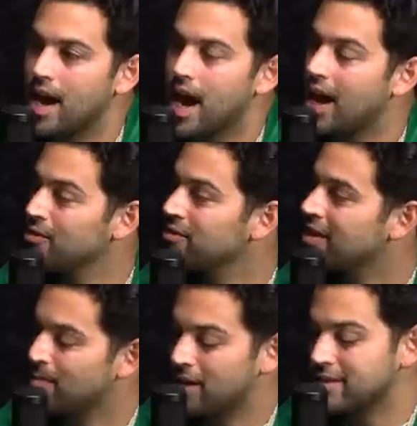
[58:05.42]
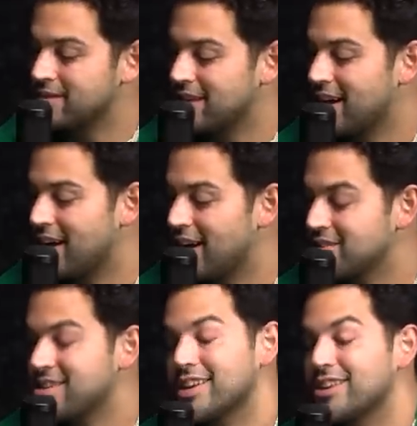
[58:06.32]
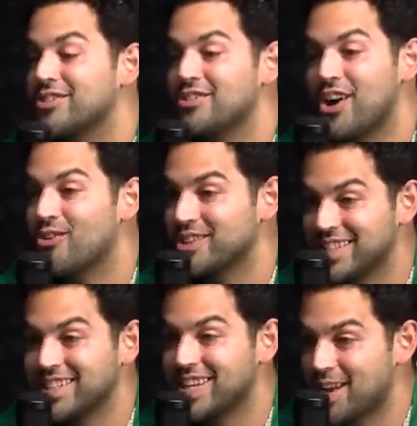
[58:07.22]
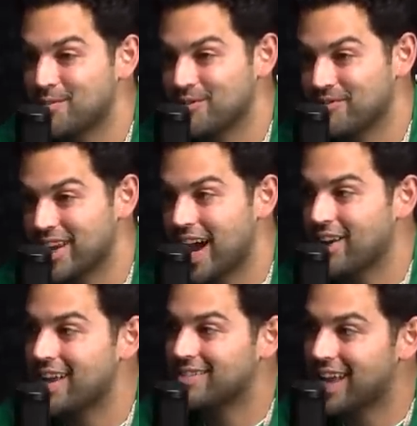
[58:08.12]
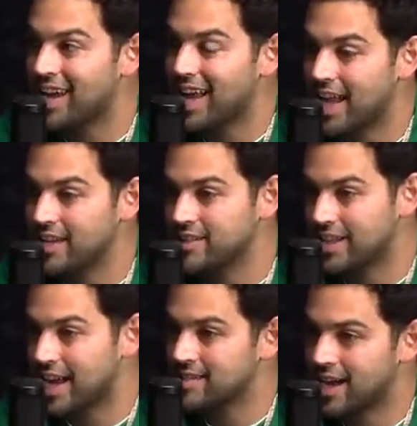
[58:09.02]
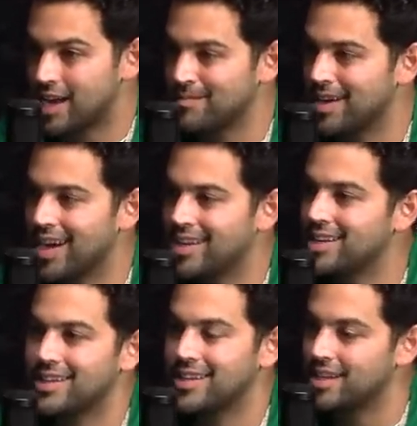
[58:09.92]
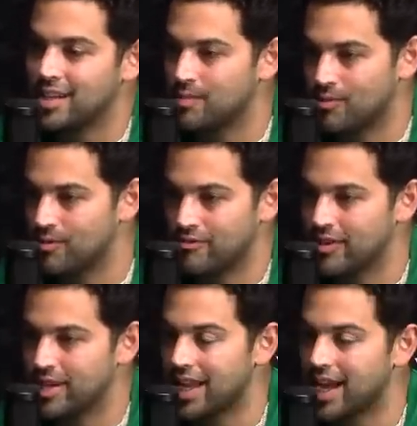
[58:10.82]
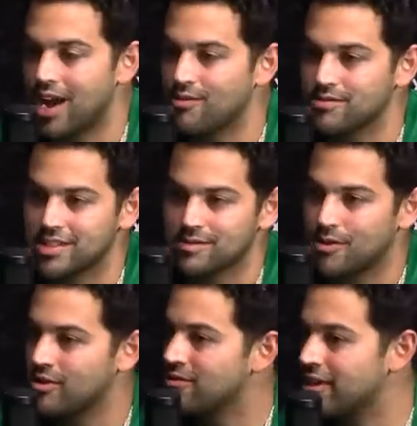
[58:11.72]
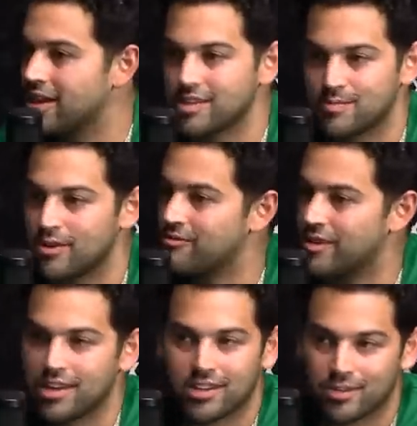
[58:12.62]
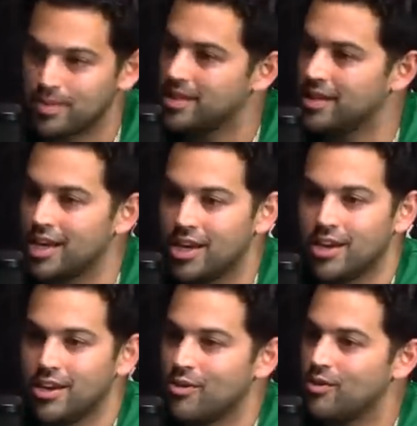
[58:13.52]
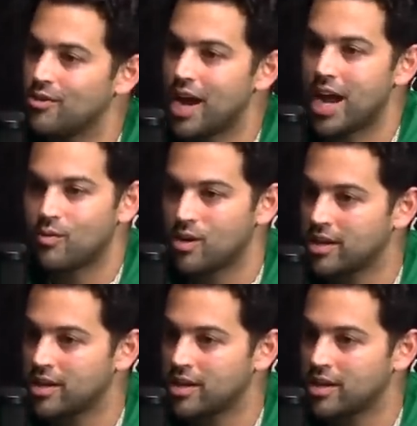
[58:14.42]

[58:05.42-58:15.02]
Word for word: I don't. I'm not gonna say. I, will say no. It didn't add motivate. I, at that age, at that time, I didn't need any more motivate. Like I was as motivated yeah, as motivated could be. Yeah, I know. Whether I had one